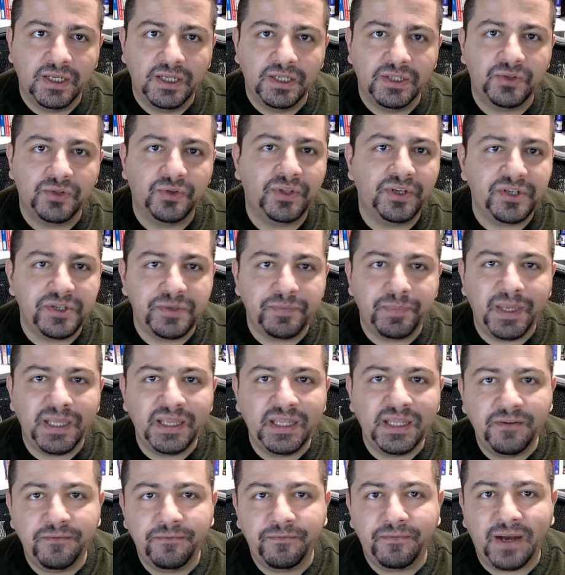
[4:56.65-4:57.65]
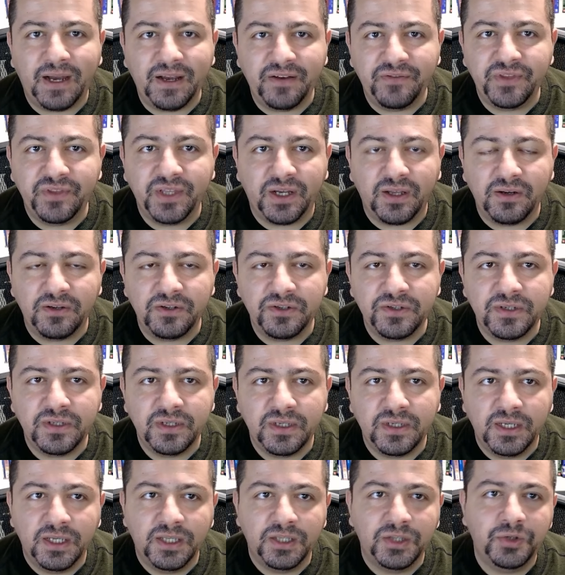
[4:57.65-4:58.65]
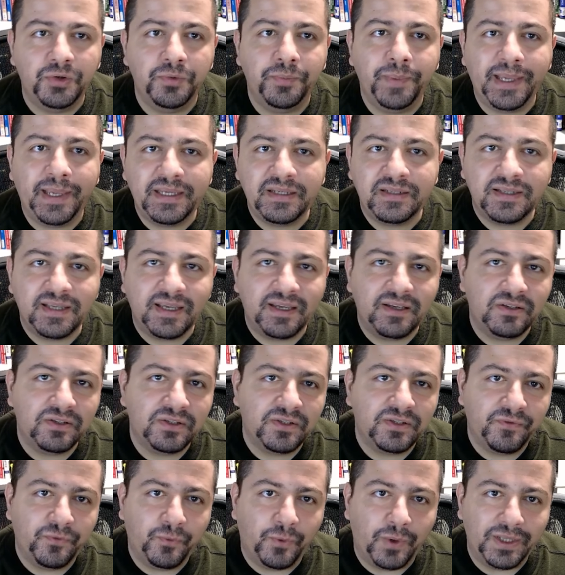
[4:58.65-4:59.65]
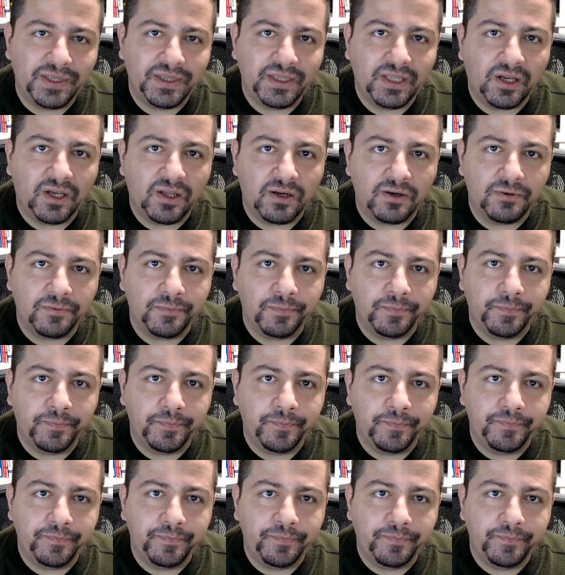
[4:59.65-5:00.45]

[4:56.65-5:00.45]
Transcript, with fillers: So they're spending five dollars to make sales of one dollar.